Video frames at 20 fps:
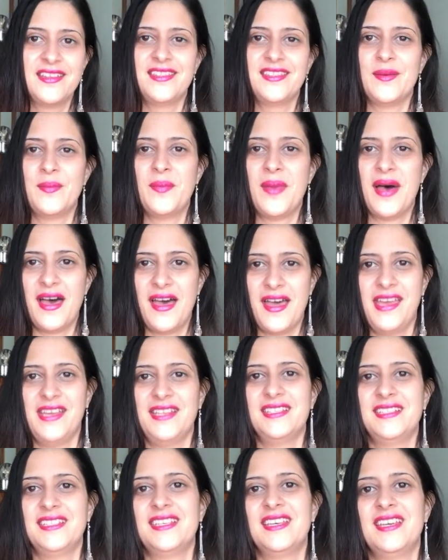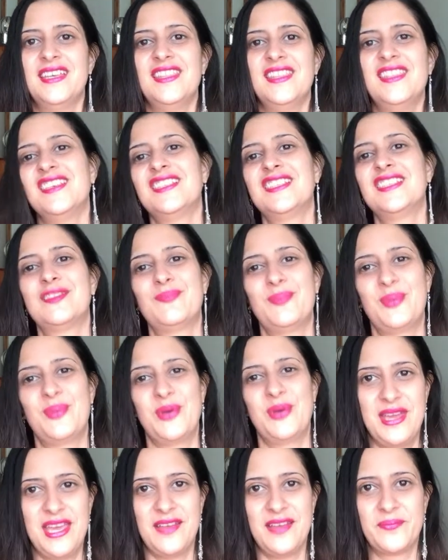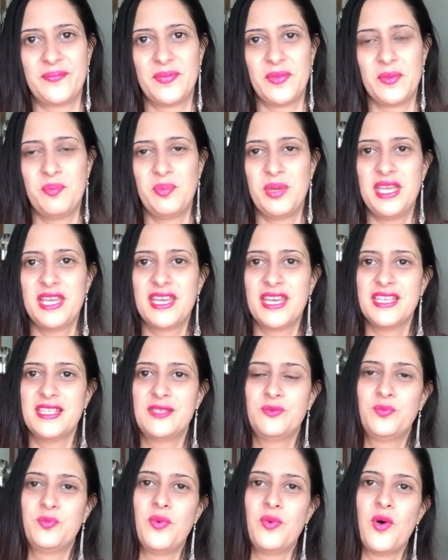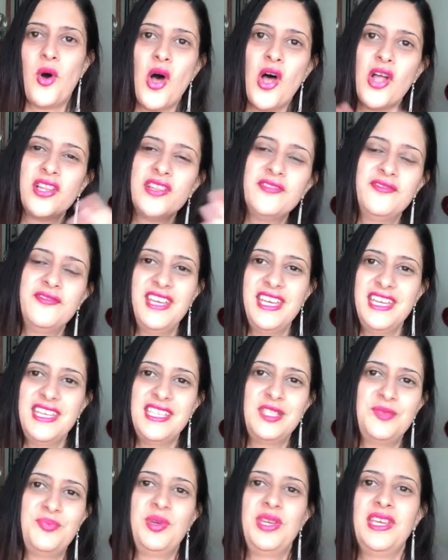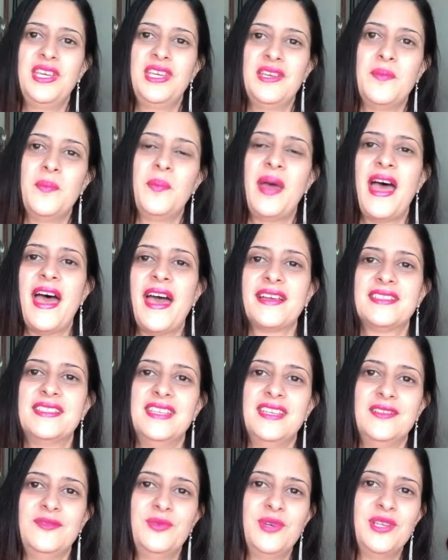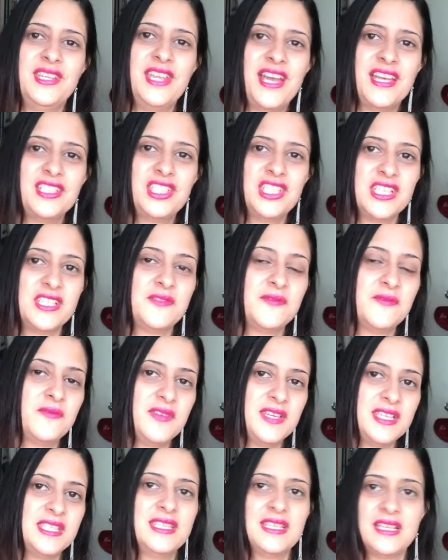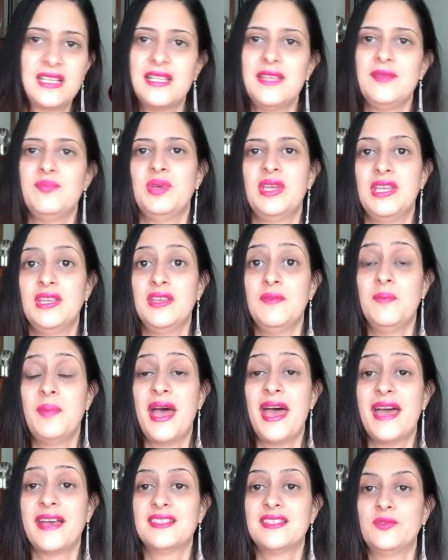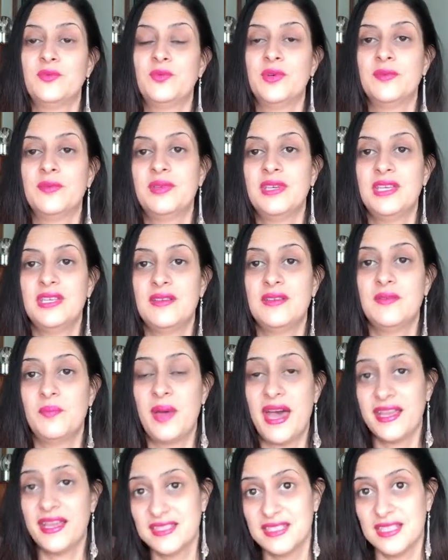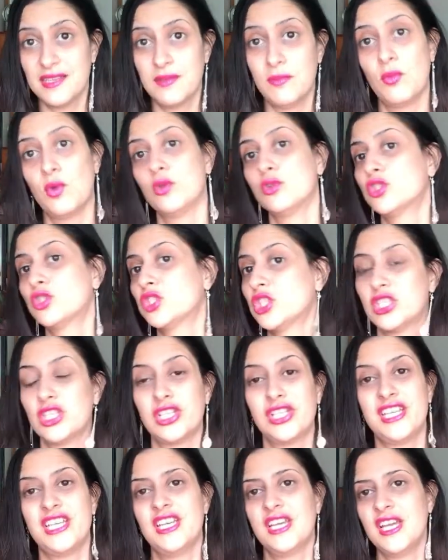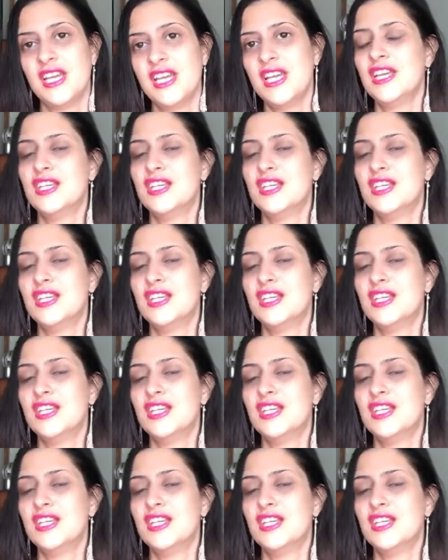the mind, the spirit, because all of it is being impacted. We're not just physically being impacted, we're being impacted emotionally,